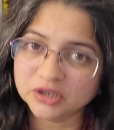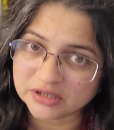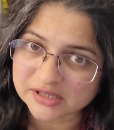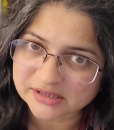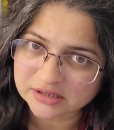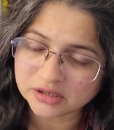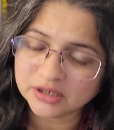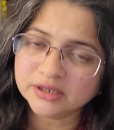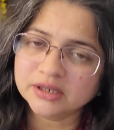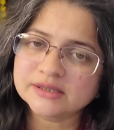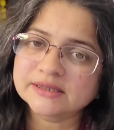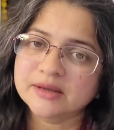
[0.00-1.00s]

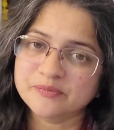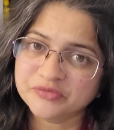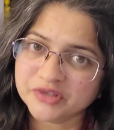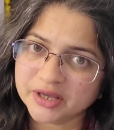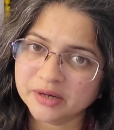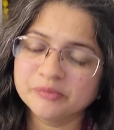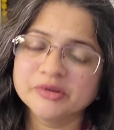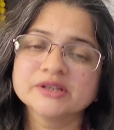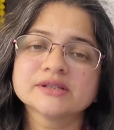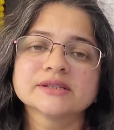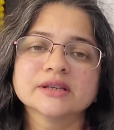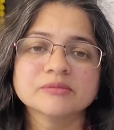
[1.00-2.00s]
consult some
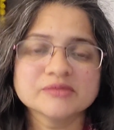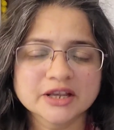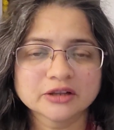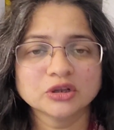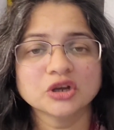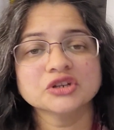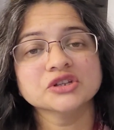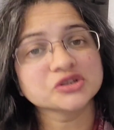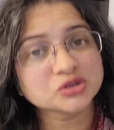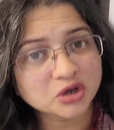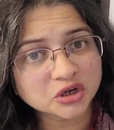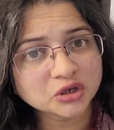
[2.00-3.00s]
therapist, some
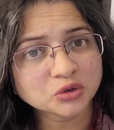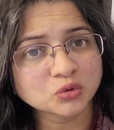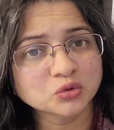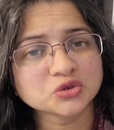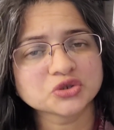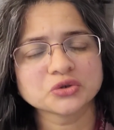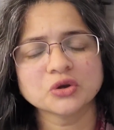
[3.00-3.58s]
psychologist, or a coach,